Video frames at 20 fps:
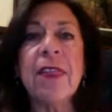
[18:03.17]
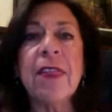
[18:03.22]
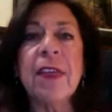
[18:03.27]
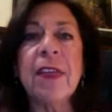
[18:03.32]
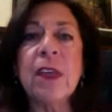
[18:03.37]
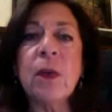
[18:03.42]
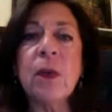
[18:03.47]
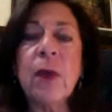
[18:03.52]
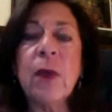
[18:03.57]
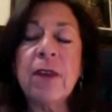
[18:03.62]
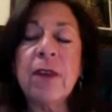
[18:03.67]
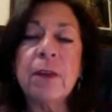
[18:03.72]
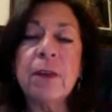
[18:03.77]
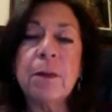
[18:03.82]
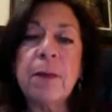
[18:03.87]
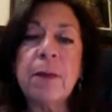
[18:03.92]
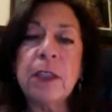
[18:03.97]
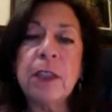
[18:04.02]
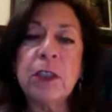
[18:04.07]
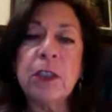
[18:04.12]
And I think you
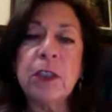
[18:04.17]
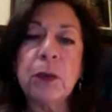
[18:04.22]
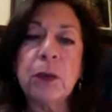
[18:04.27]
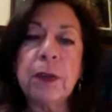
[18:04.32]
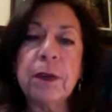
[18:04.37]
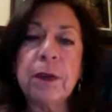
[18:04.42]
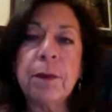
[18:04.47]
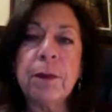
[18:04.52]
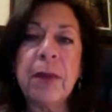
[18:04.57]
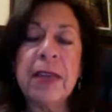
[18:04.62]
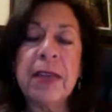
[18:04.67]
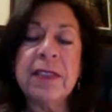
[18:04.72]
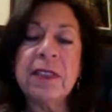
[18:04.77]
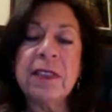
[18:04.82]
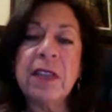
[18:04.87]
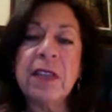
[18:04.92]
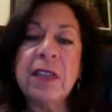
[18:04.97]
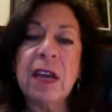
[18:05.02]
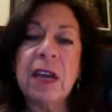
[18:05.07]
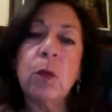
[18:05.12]
have to measure it
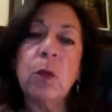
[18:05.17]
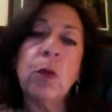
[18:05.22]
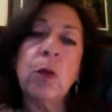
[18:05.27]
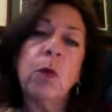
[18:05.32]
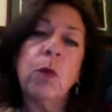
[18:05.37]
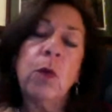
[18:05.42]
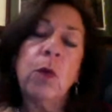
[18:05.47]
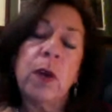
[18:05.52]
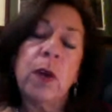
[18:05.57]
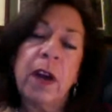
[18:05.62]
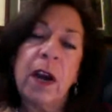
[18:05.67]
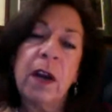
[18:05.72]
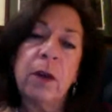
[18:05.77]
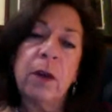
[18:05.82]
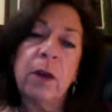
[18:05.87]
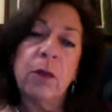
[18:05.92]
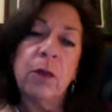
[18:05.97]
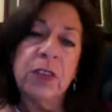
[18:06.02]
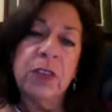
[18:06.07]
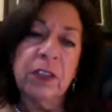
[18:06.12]
based on, well, what
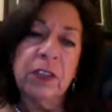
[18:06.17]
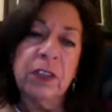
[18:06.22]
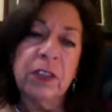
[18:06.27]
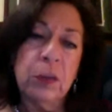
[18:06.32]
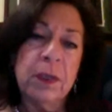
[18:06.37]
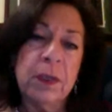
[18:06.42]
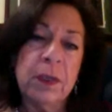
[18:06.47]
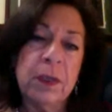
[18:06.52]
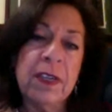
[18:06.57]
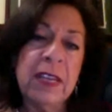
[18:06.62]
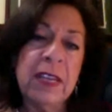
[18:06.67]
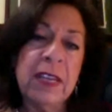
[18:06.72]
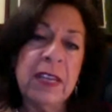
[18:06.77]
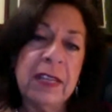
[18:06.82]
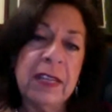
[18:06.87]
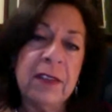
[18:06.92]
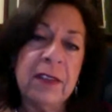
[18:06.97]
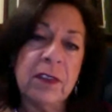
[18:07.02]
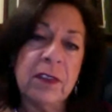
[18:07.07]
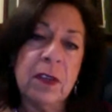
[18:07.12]
are real human
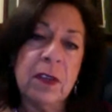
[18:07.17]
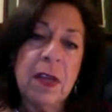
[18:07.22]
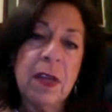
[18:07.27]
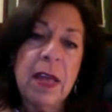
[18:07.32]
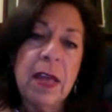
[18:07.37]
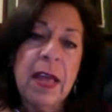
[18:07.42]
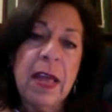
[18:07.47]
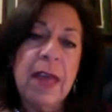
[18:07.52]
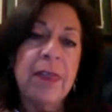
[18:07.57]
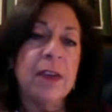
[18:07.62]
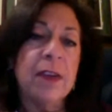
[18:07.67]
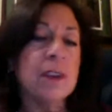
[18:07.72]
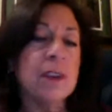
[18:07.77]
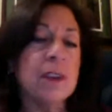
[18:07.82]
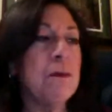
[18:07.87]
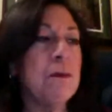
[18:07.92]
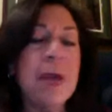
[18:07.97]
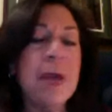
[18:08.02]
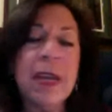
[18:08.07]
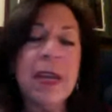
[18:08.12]
needs?
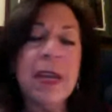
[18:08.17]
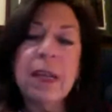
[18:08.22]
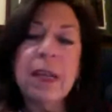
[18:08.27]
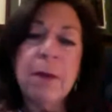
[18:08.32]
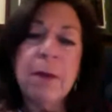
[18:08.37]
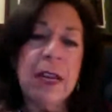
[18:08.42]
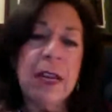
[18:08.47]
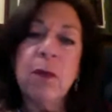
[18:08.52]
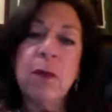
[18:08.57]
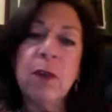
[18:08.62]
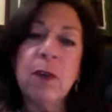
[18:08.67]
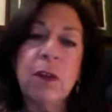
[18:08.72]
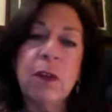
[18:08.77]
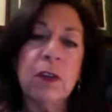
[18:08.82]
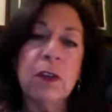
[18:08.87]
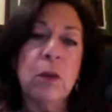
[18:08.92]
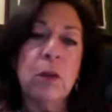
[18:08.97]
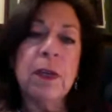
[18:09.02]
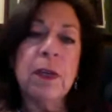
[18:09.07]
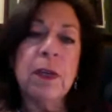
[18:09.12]
There's many, many
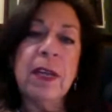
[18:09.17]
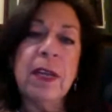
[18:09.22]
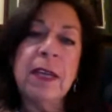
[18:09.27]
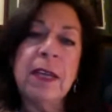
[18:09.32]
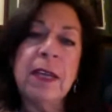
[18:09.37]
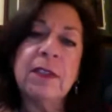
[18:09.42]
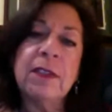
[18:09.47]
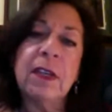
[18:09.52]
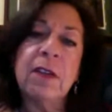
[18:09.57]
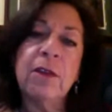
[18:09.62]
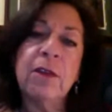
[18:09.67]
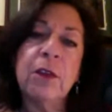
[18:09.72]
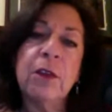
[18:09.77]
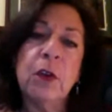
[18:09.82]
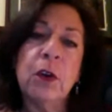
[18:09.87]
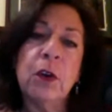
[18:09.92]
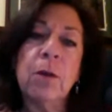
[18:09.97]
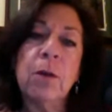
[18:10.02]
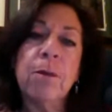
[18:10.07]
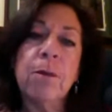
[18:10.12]
real human needs. And
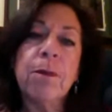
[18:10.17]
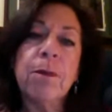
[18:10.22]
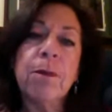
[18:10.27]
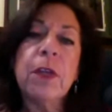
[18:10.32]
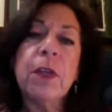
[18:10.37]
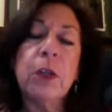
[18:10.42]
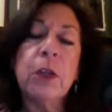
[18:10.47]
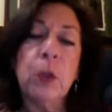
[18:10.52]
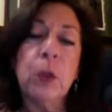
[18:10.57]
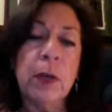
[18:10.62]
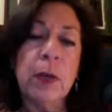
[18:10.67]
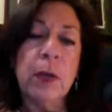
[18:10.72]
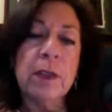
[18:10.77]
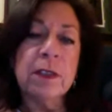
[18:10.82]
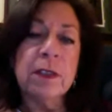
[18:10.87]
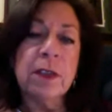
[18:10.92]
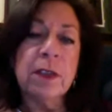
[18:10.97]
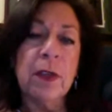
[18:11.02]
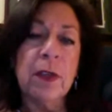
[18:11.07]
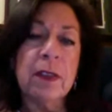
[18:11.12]
if you're doing
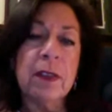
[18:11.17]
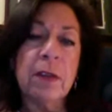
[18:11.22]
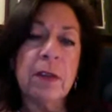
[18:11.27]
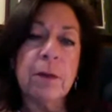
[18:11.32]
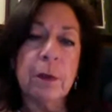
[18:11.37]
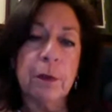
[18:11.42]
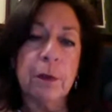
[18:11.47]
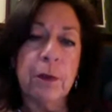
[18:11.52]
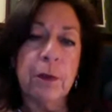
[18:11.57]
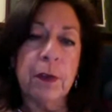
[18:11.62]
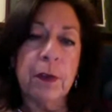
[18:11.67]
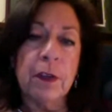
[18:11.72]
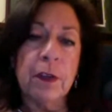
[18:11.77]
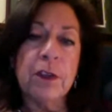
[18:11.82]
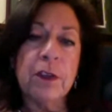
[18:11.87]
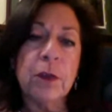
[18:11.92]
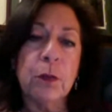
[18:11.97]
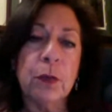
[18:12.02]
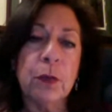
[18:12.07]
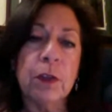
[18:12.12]
something that
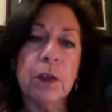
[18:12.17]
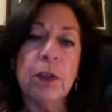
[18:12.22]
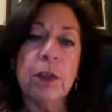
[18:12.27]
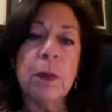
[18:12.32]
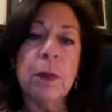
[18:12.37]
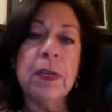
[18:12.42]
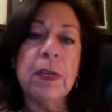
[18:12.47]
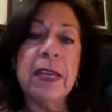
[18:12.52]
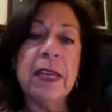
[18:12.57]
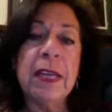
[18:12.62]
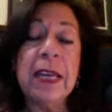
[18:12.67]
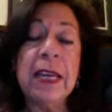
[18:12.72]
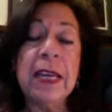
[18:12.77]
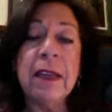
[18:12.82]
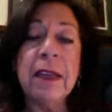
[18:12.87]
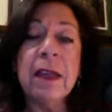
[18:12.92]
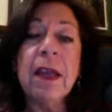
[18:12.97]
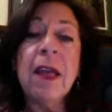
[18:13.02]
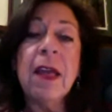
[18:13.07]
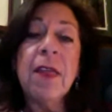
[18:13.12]
fulfills a real human
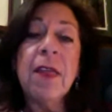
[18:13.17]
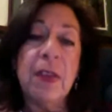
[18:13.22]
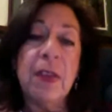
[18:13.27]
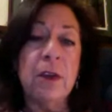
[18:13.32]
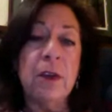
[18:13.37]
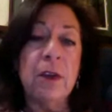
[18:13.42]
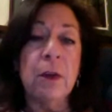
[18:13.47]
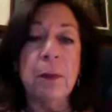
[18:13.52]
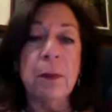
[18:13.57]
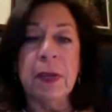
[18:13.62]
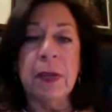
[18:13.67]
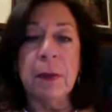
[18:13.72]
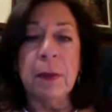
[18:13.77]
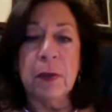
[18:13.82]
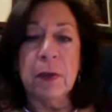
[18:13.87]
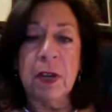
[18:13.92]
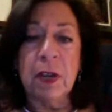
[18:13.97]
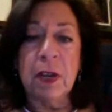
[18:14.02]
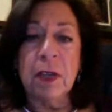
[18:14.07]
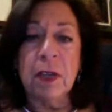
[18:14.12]
need, then you're being
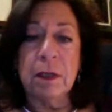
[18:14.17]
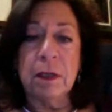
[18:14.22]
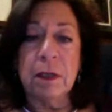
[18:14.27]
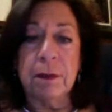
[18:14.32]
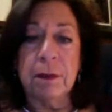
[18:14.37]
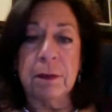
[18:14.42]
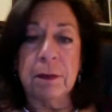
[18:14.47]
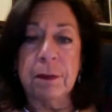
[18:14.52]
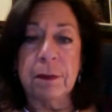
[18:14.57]
productive.